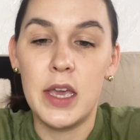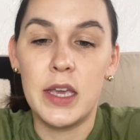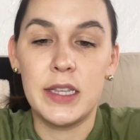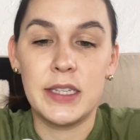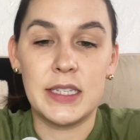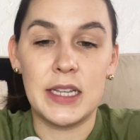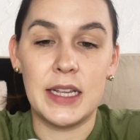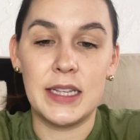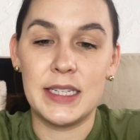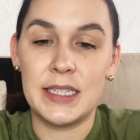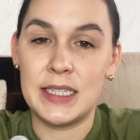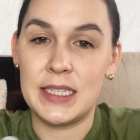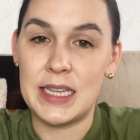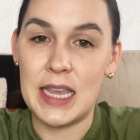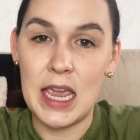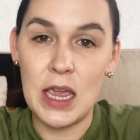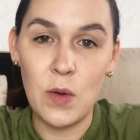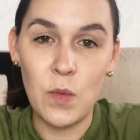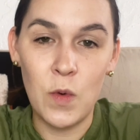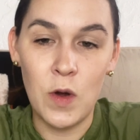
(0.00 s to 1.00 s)
since
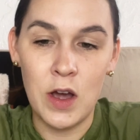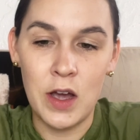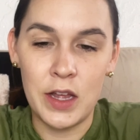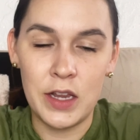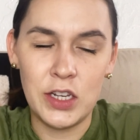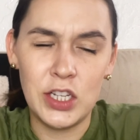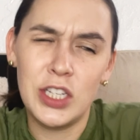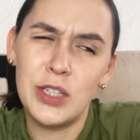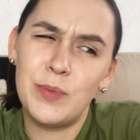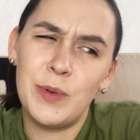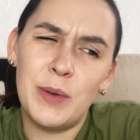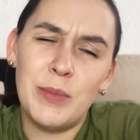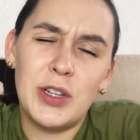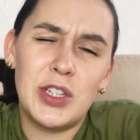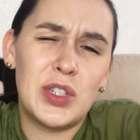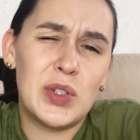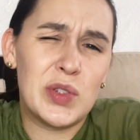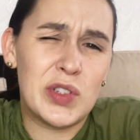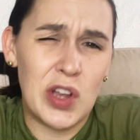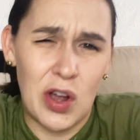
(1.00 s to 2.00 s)
day one. She's pretty much
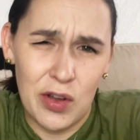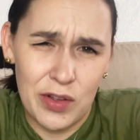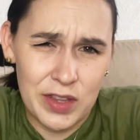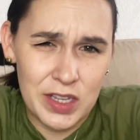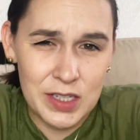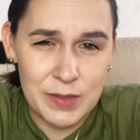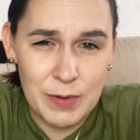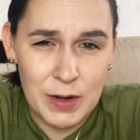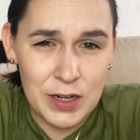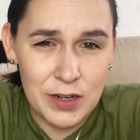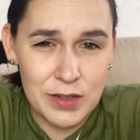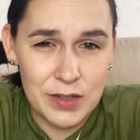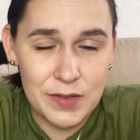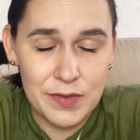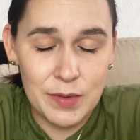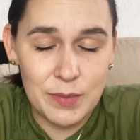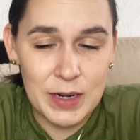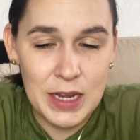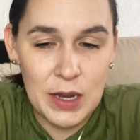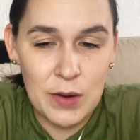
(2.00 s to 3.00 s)
used all these bottles
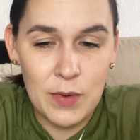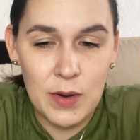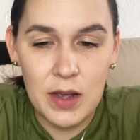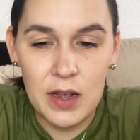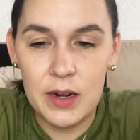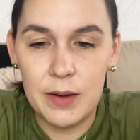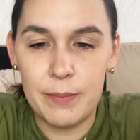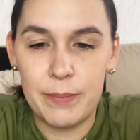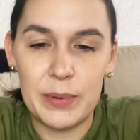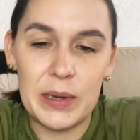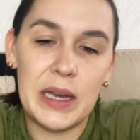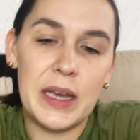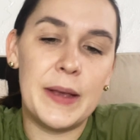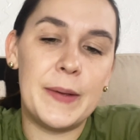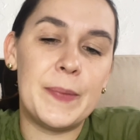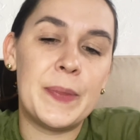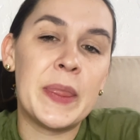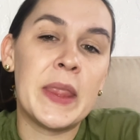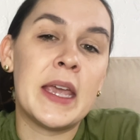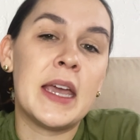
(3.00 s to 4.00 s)
from day one,
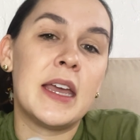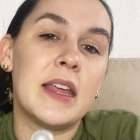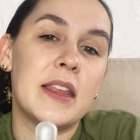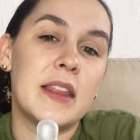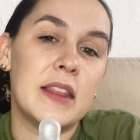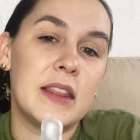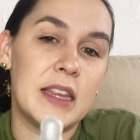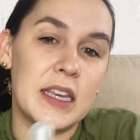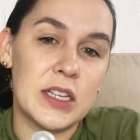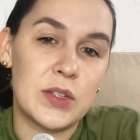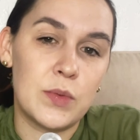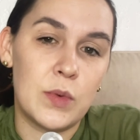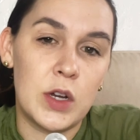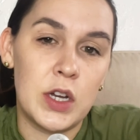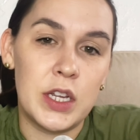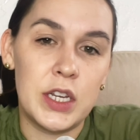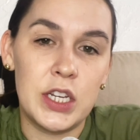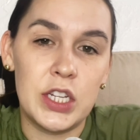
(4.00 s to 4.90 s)
but this one